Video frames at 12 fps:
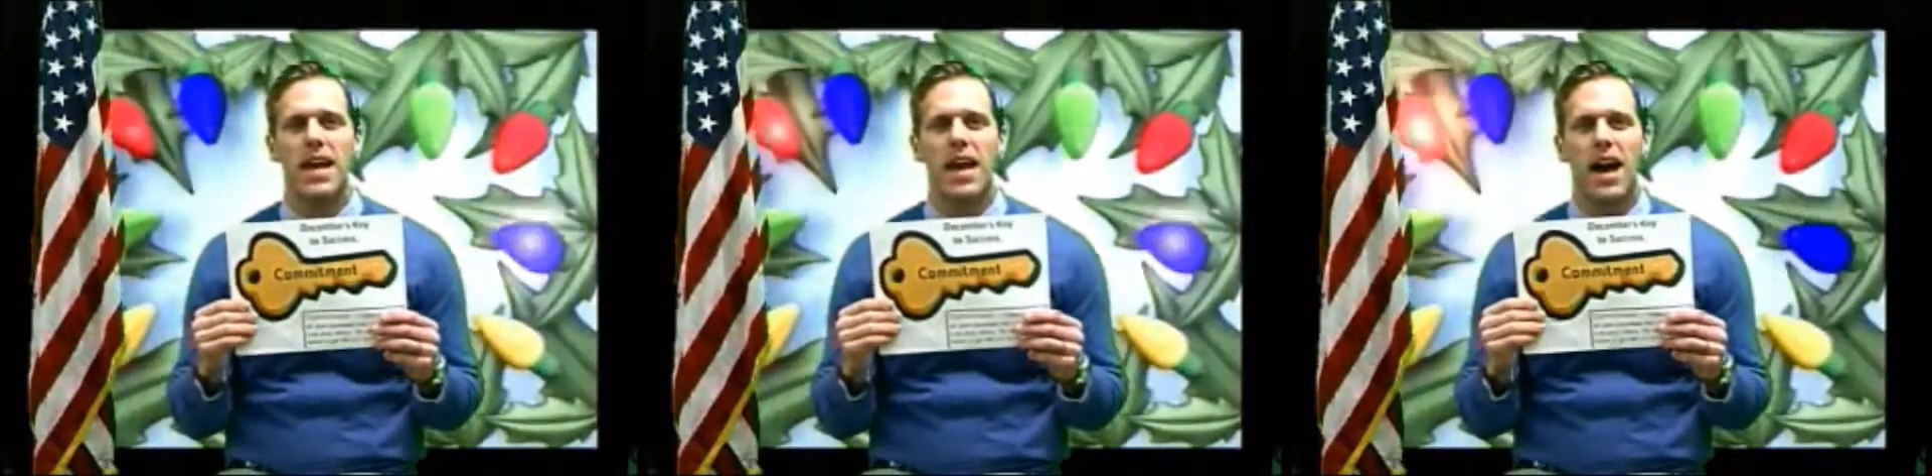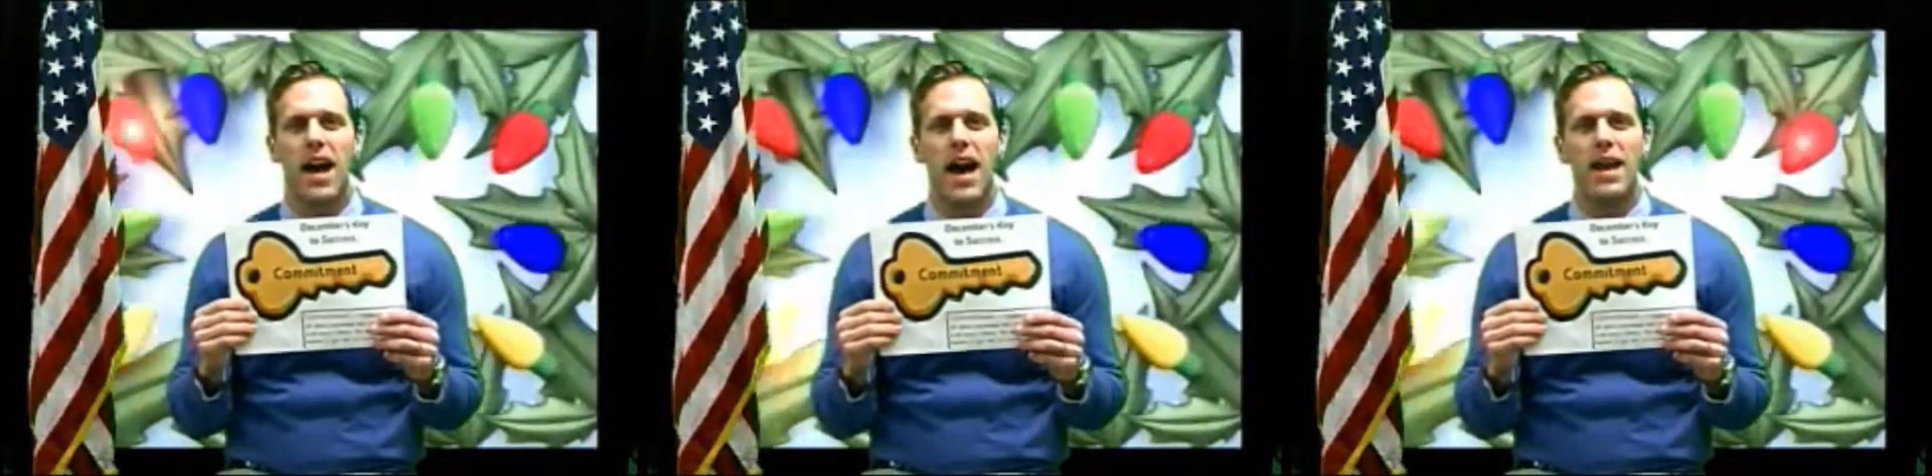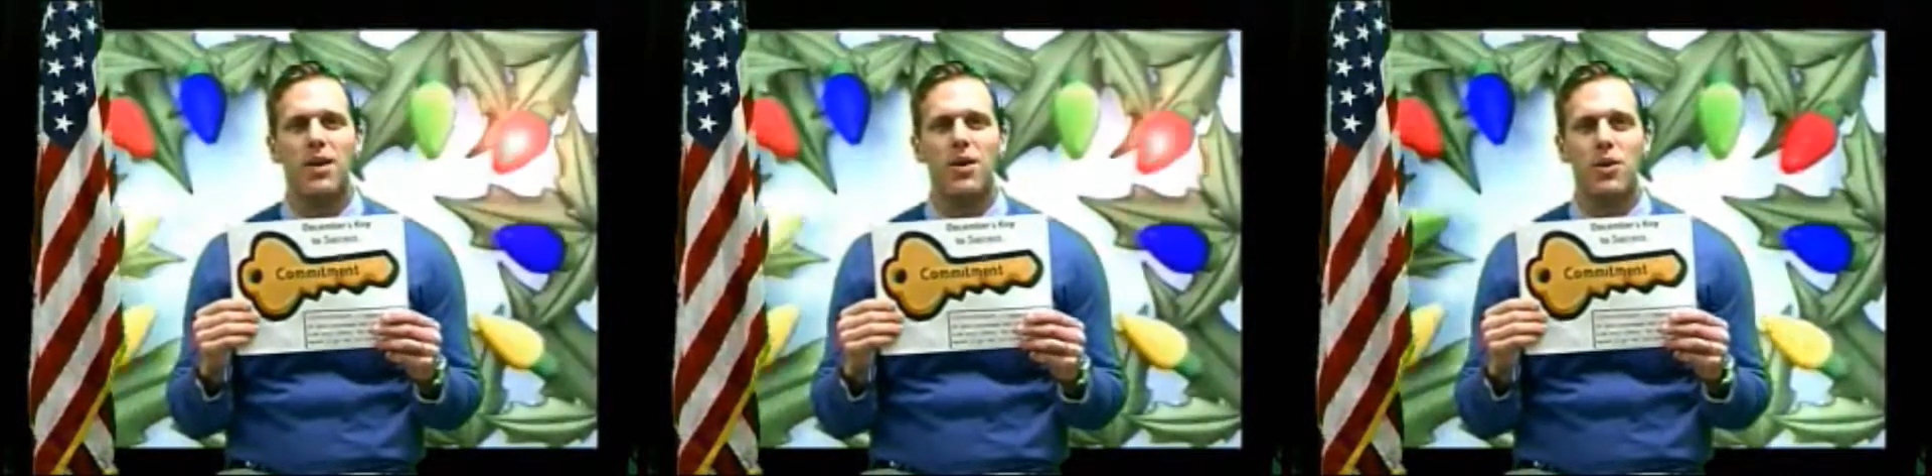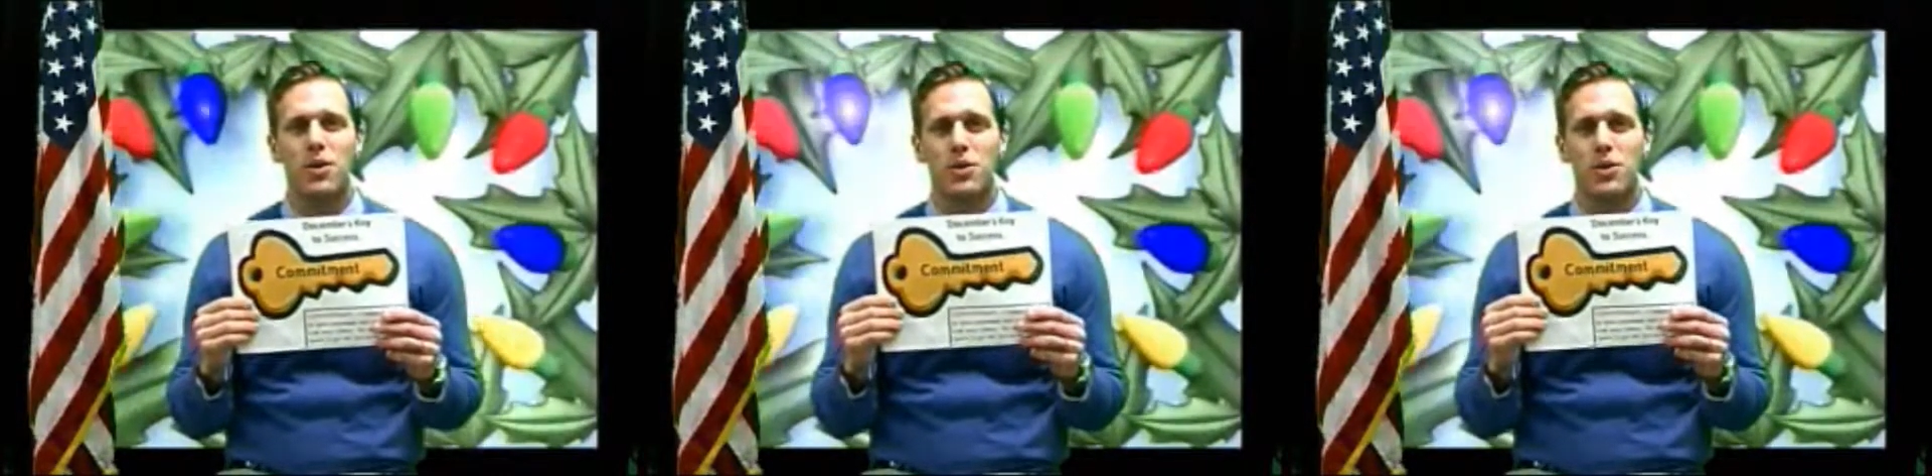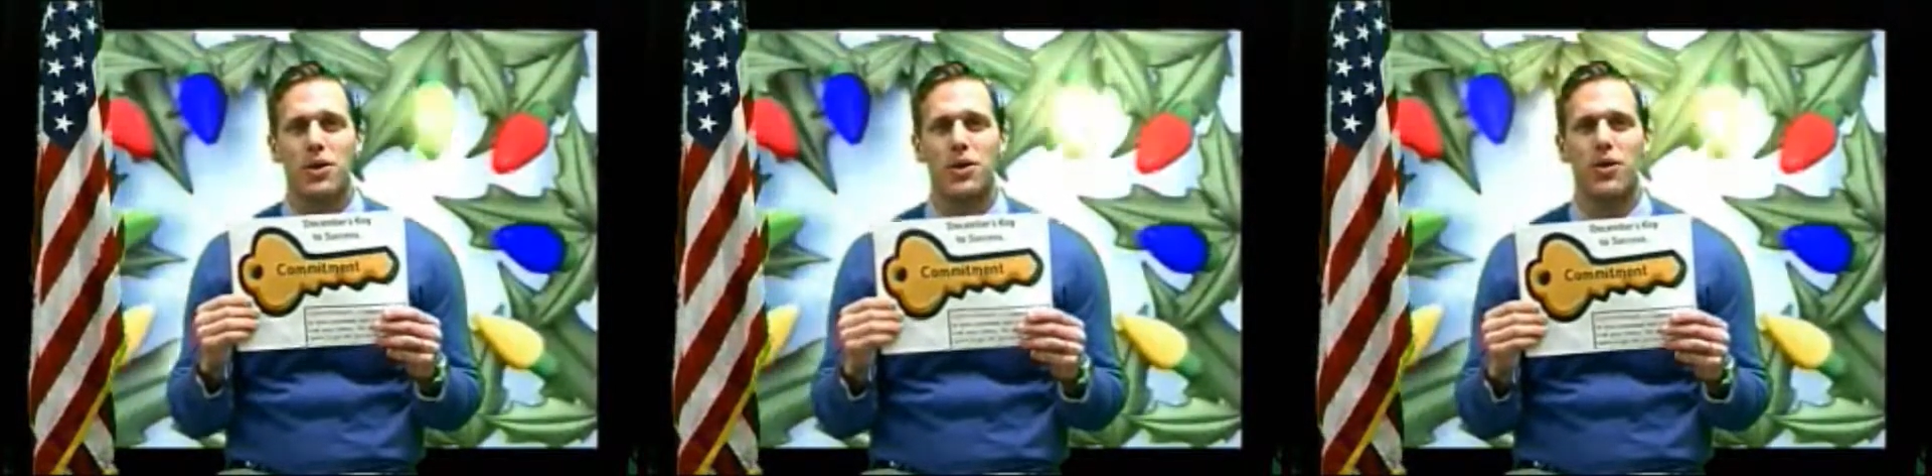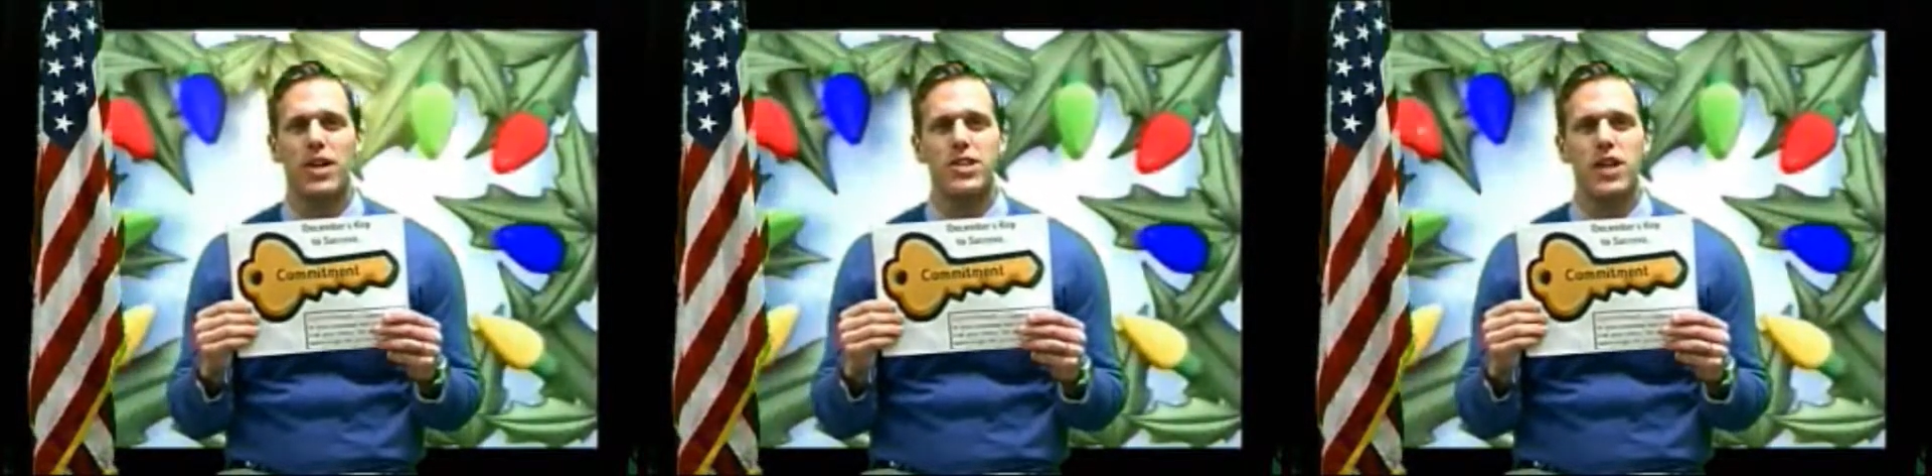Uh, I know you're doing a
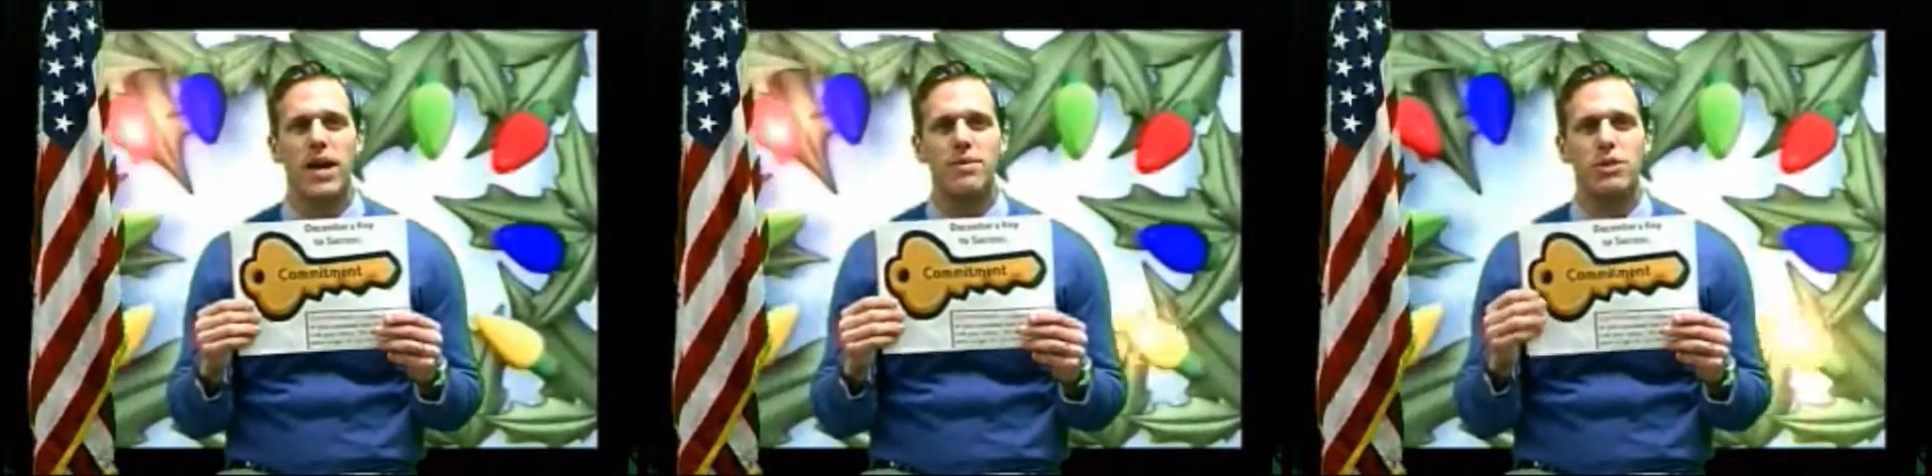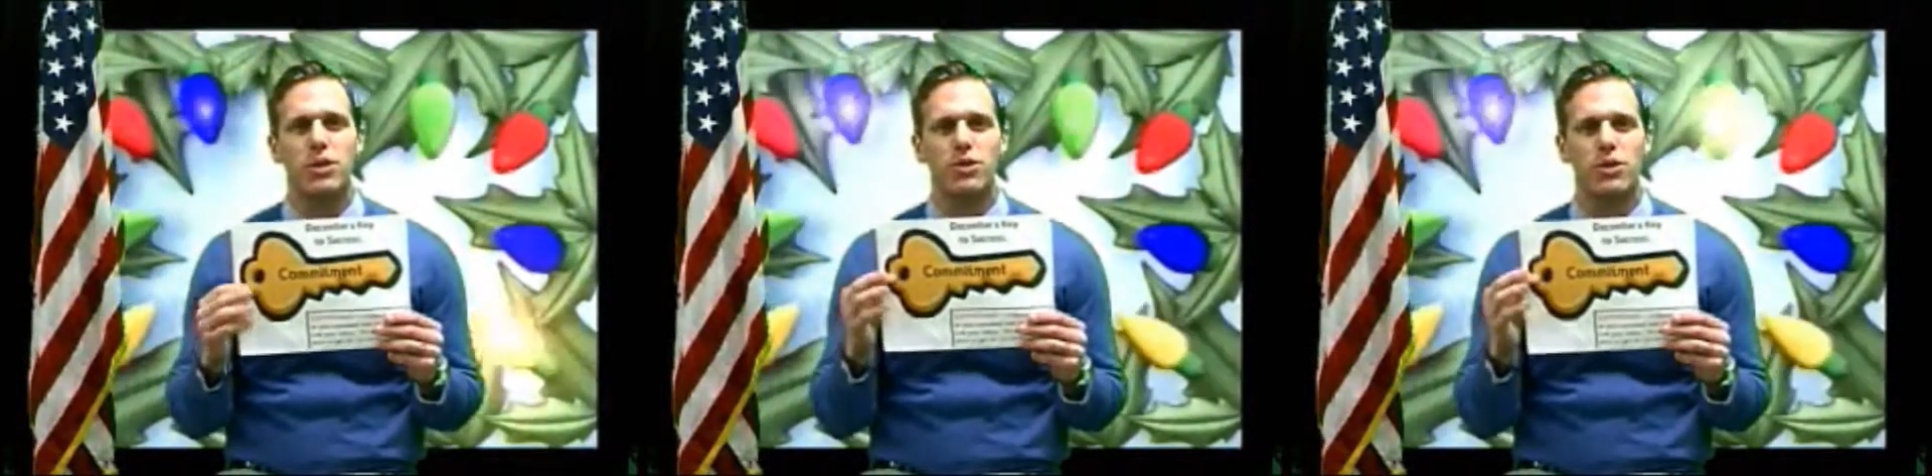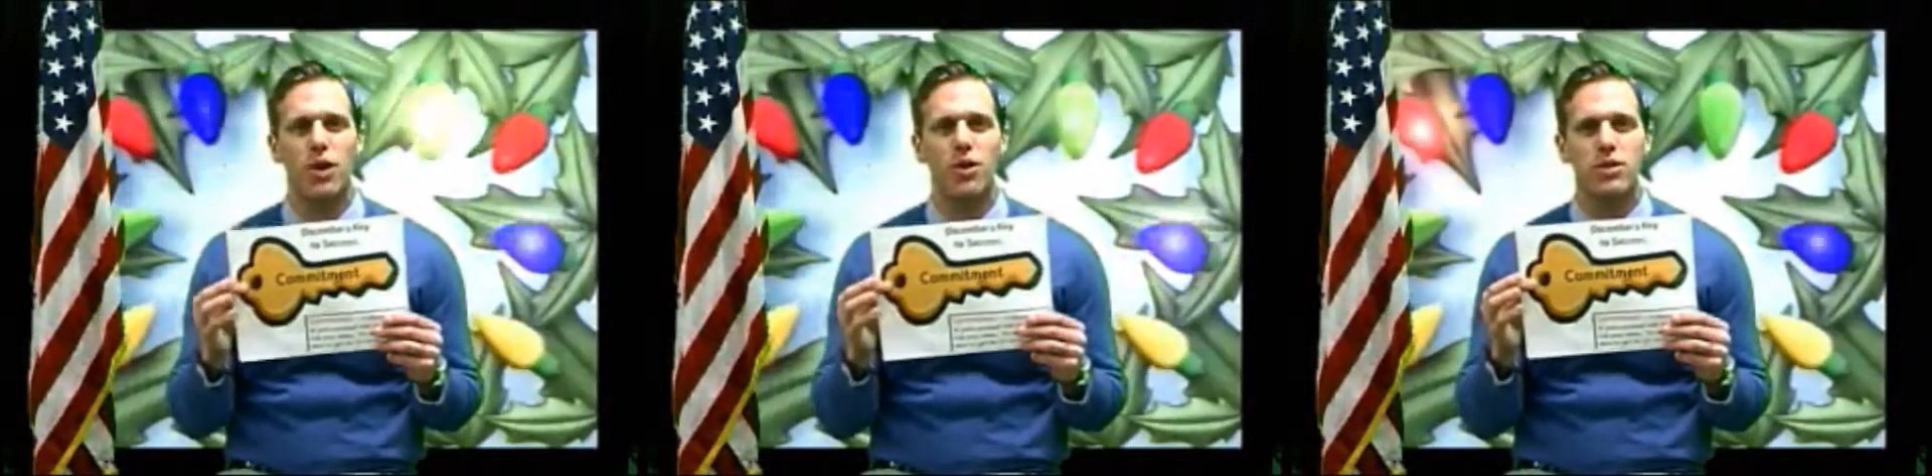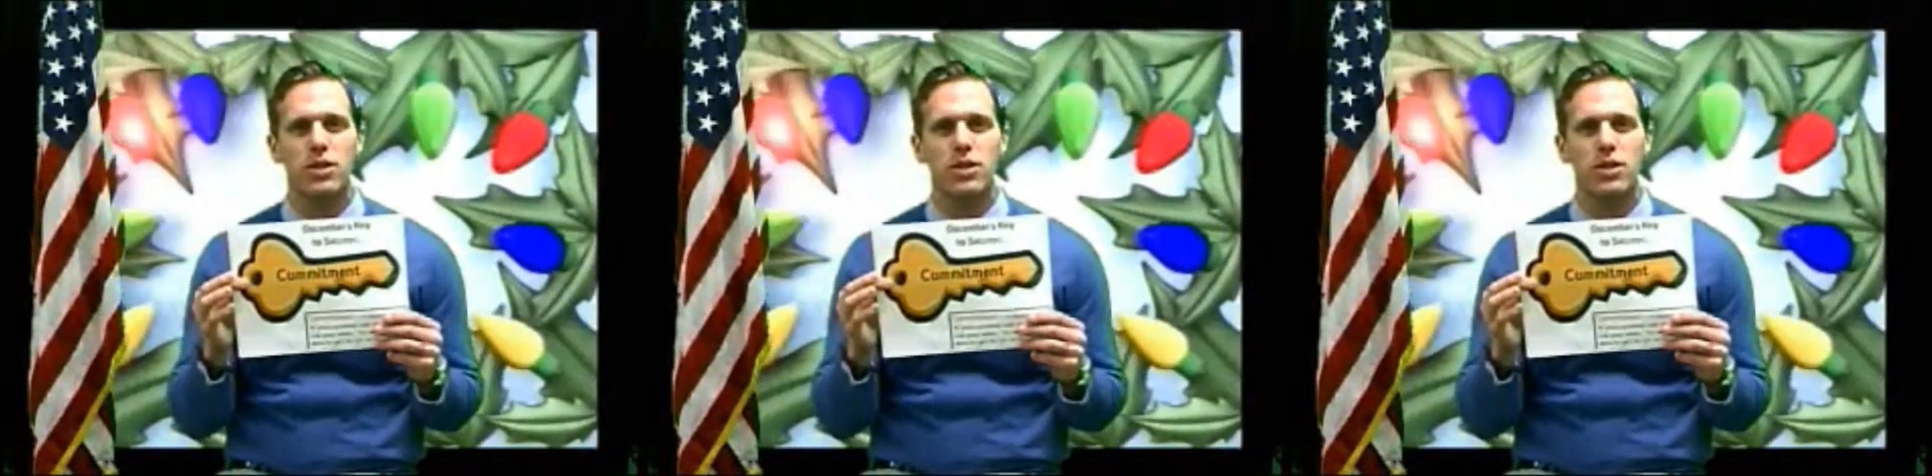great job, so don't